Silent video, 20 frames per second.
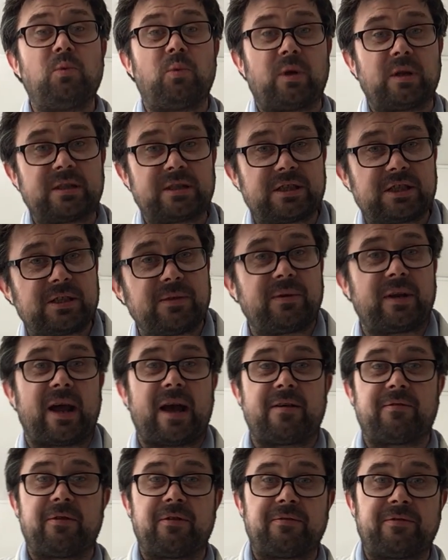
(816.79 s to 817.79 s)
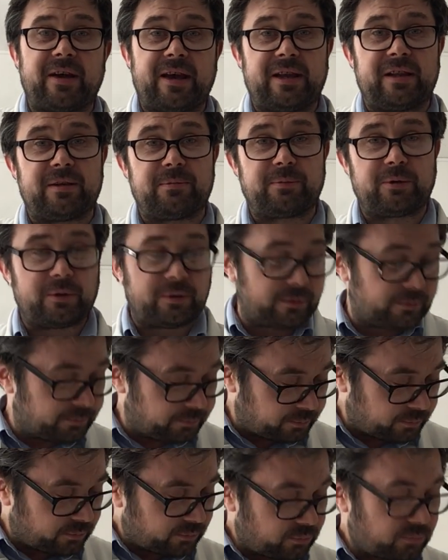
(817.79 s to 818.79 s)
want to and have
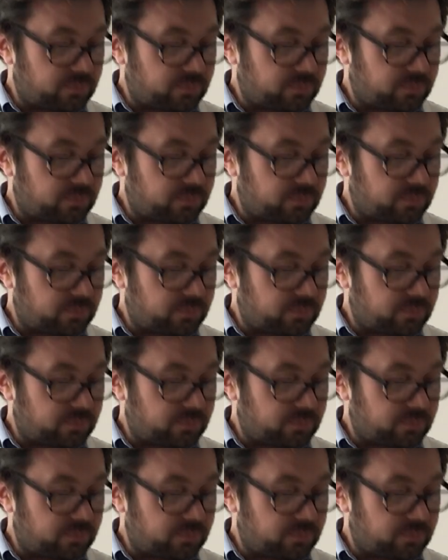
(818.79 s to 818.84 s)
available,